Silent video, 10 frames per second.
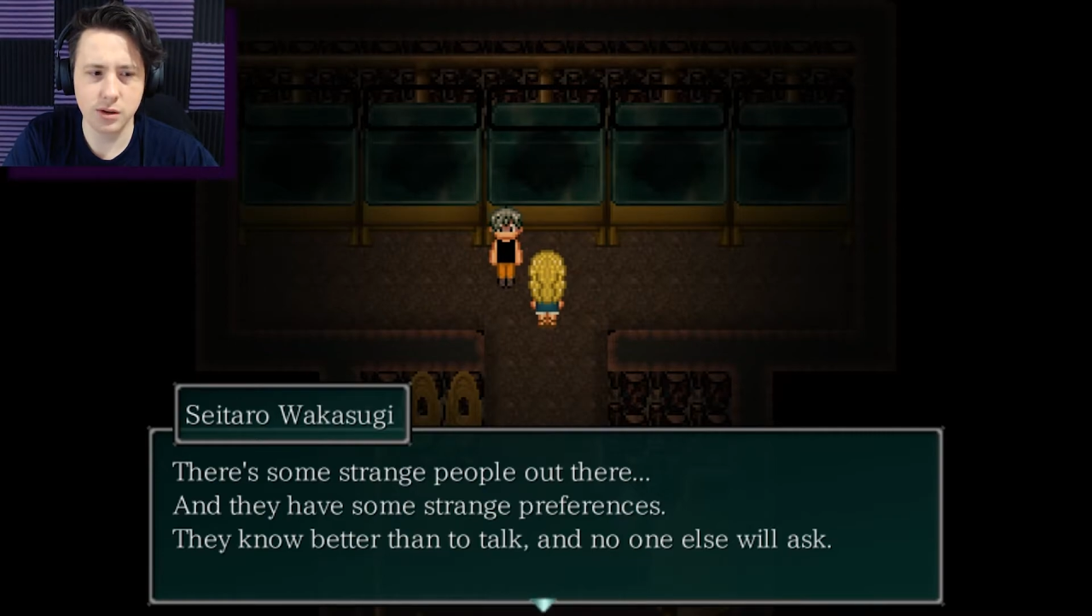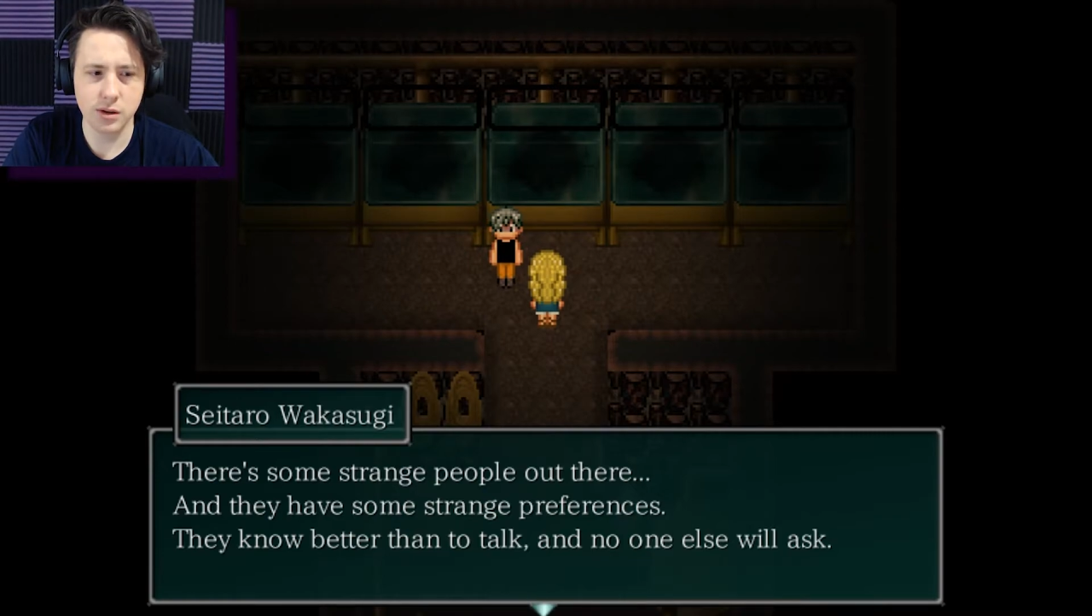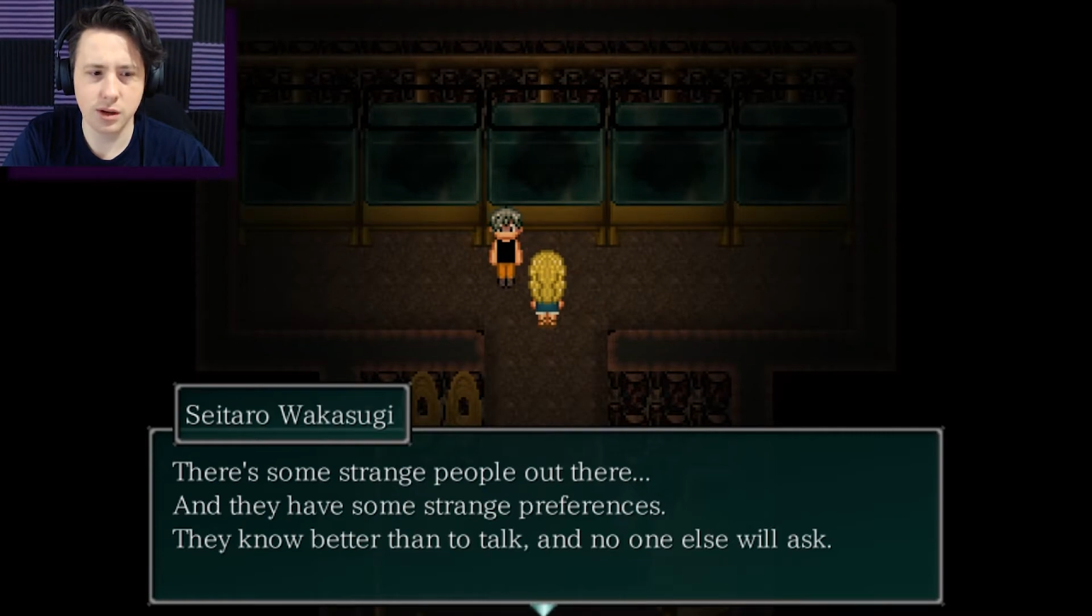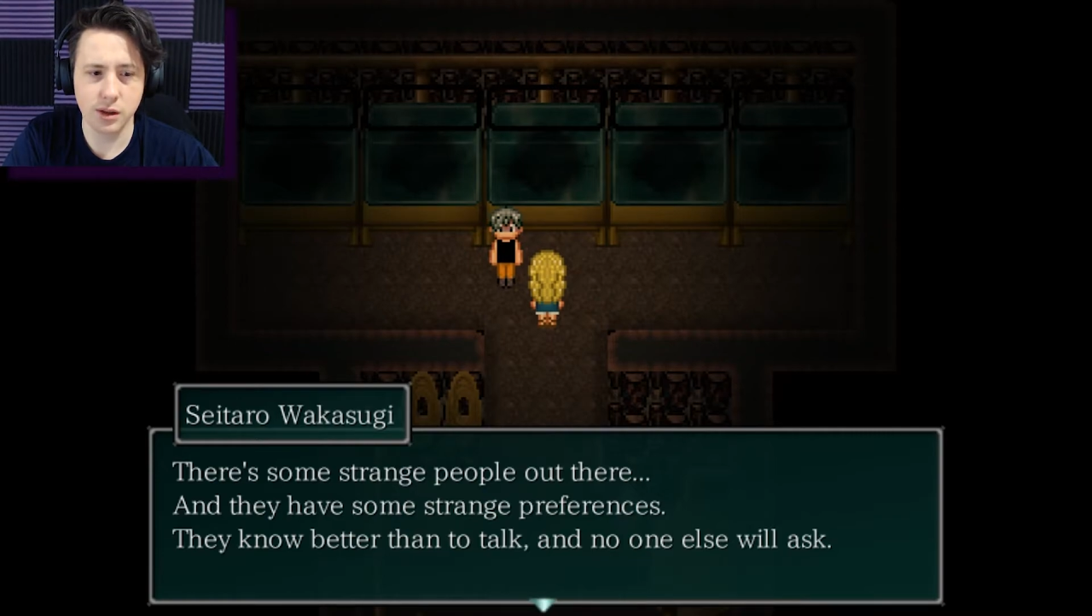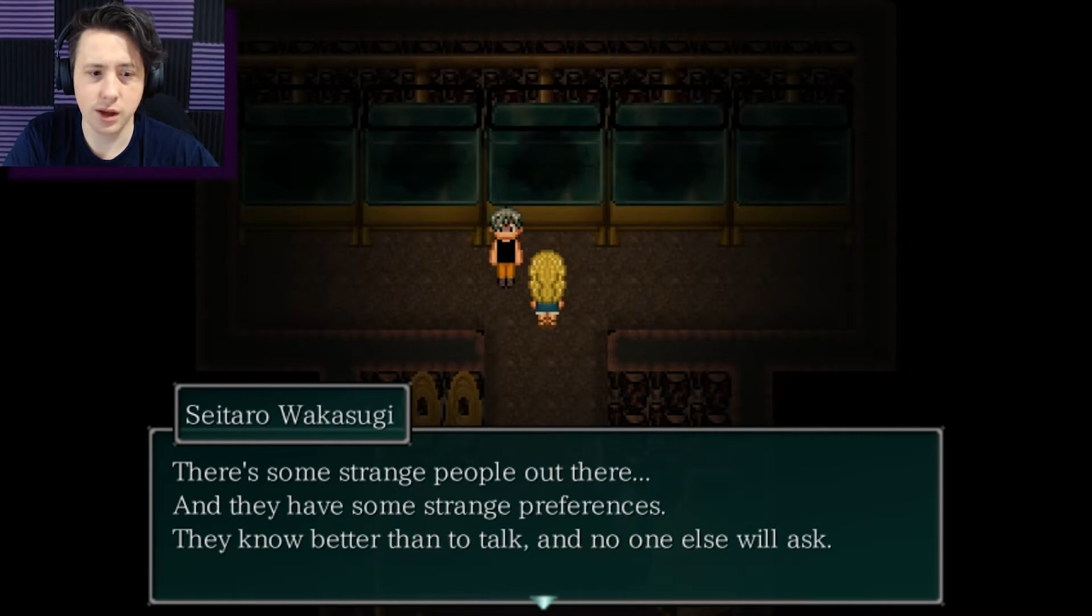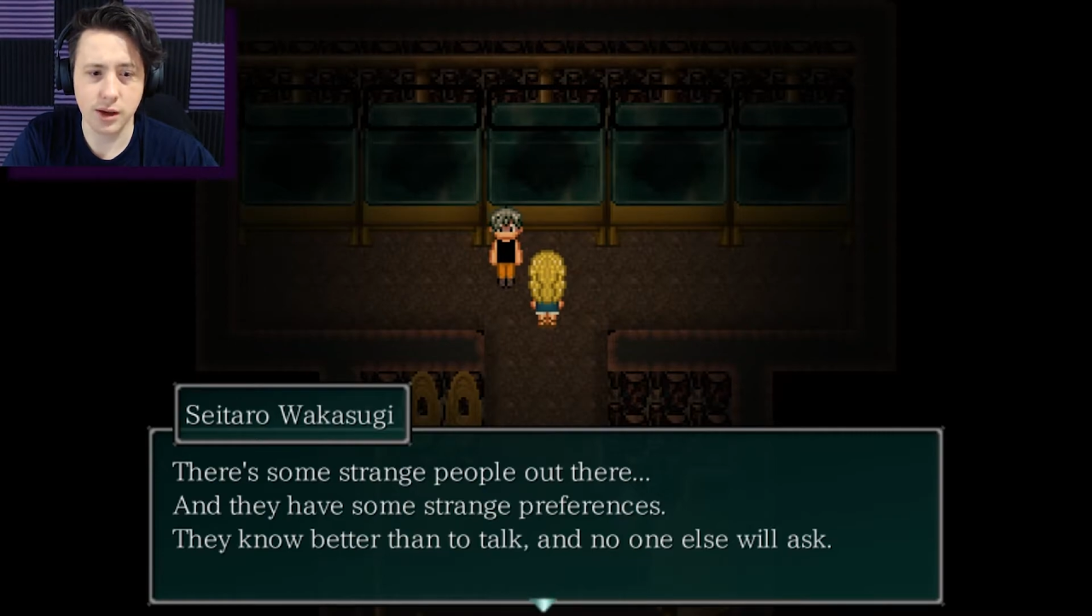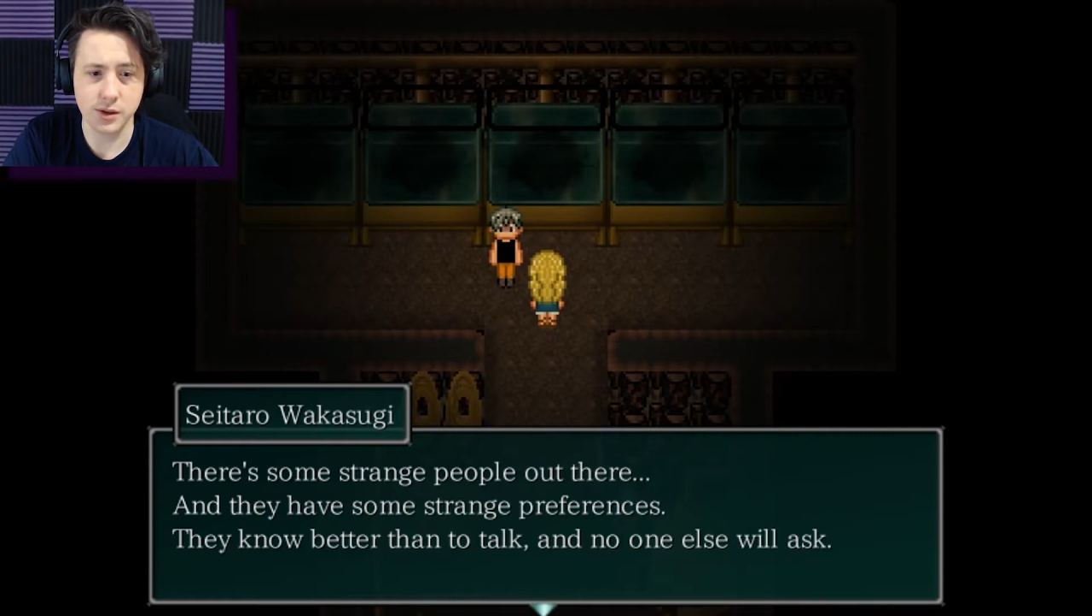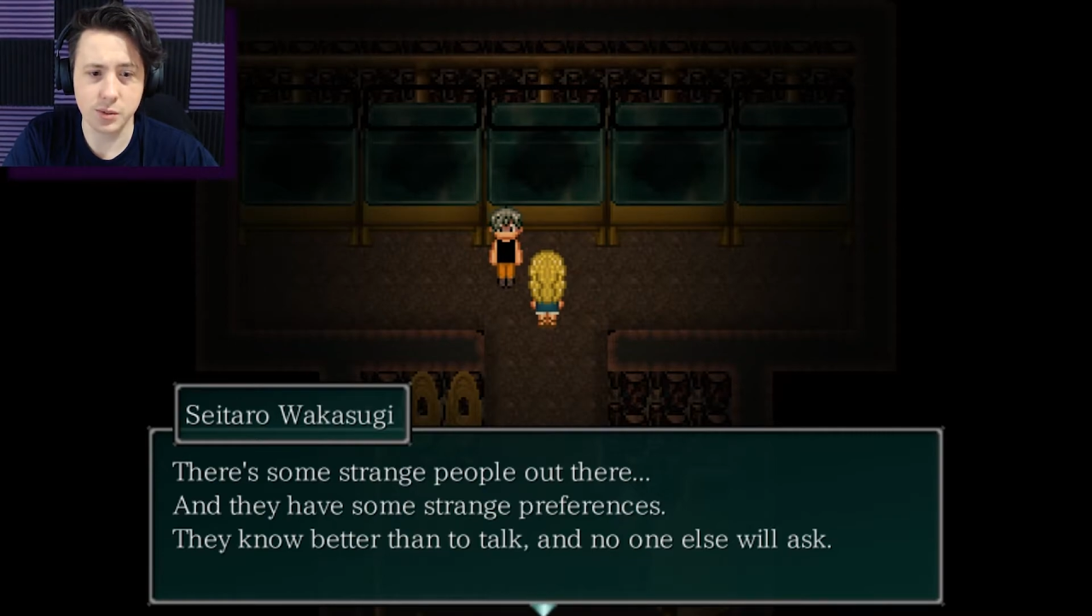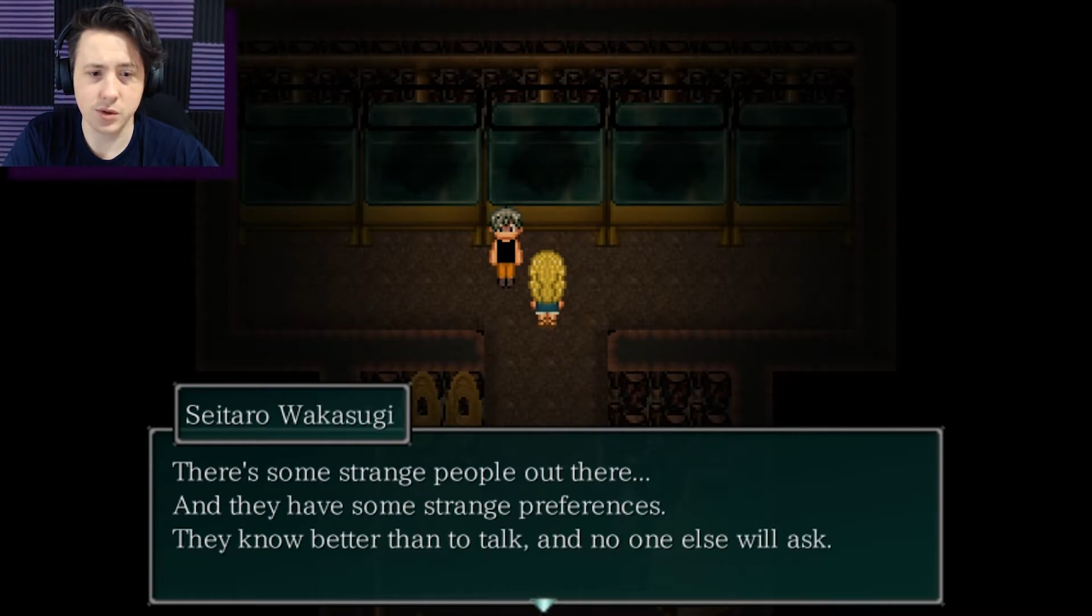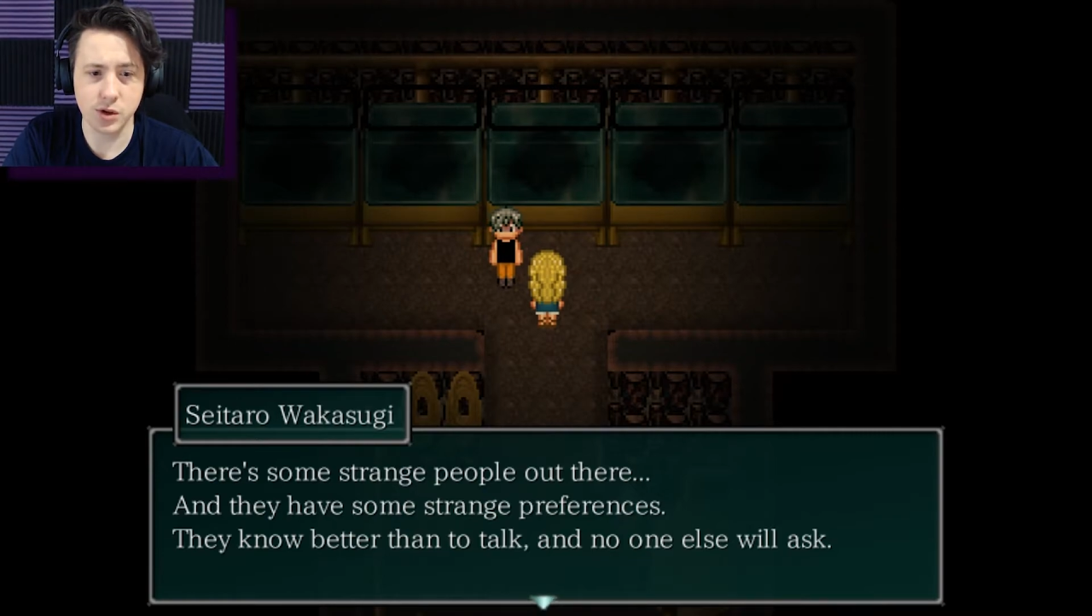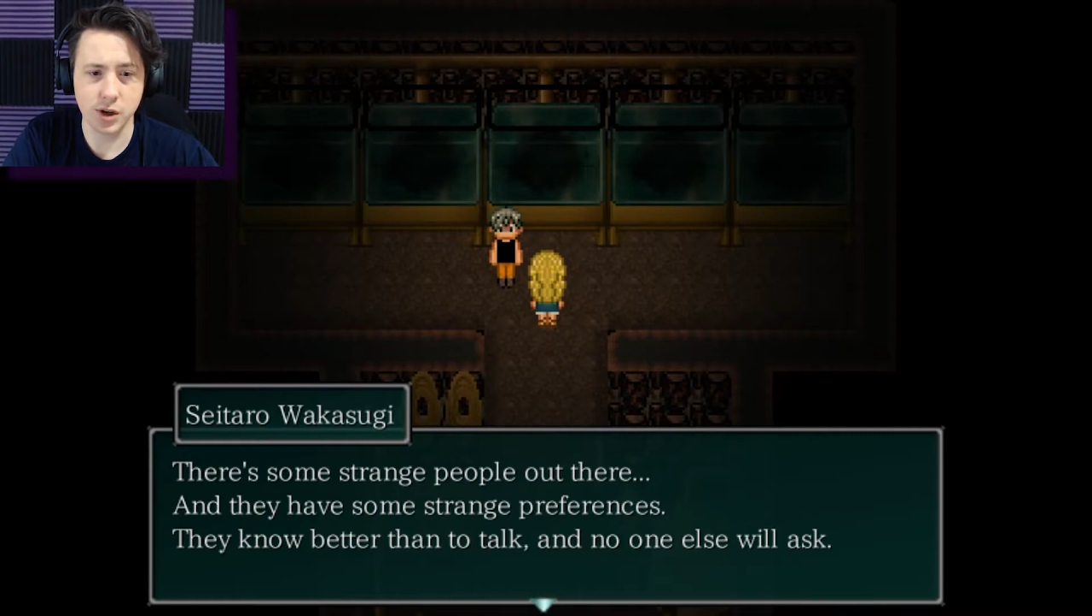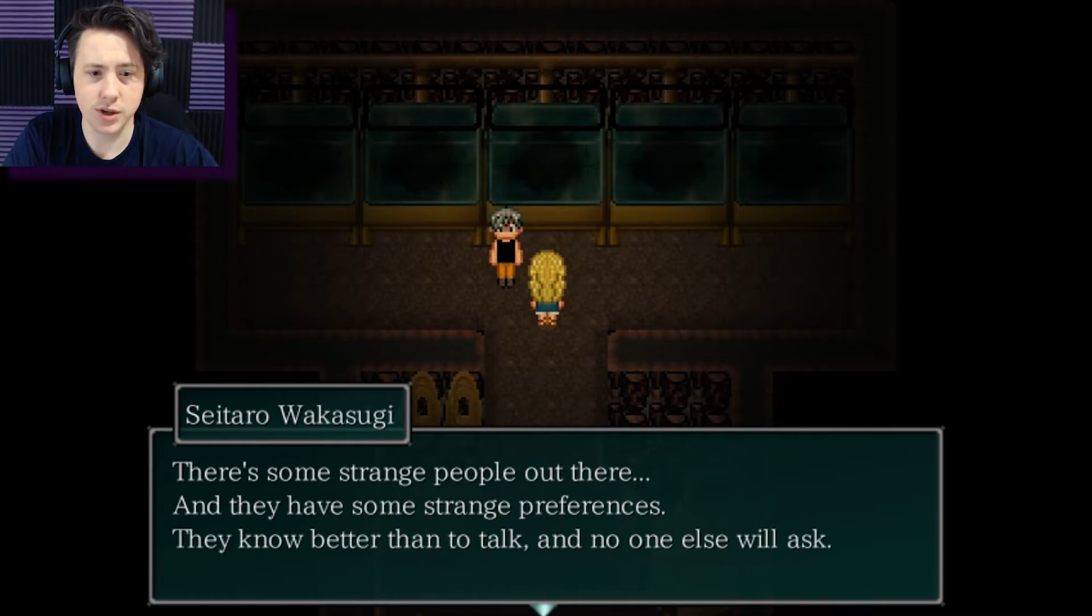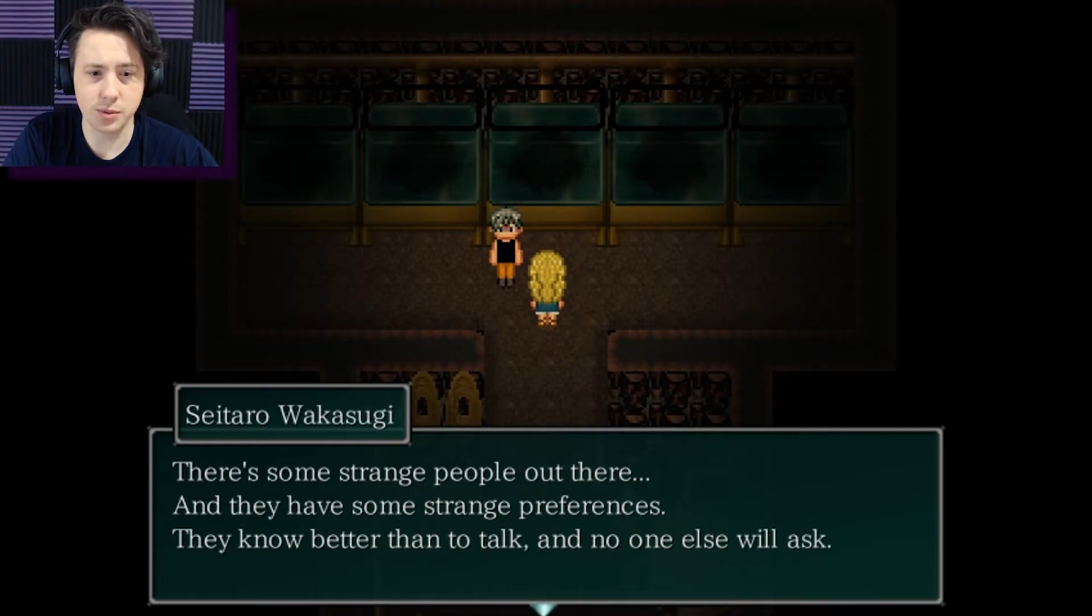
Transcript: and they have some strange